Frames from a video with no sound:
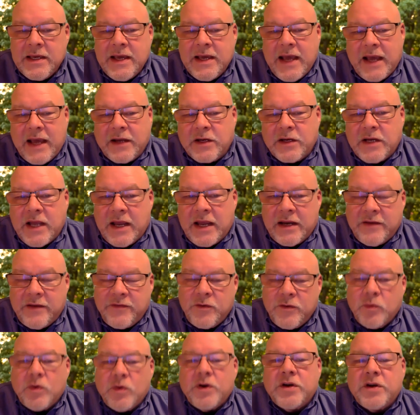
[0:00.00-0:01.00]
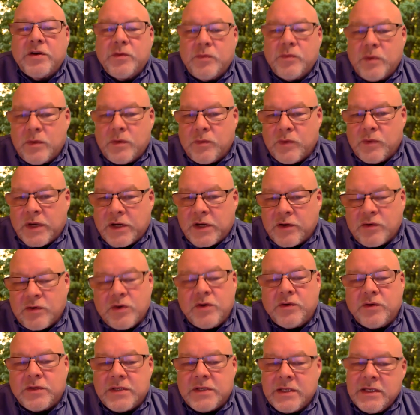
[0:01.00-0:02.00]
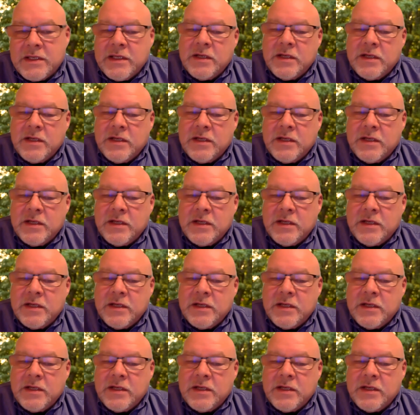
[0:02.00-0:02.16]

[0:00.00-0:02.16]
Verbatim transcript: and and if you were going to recruit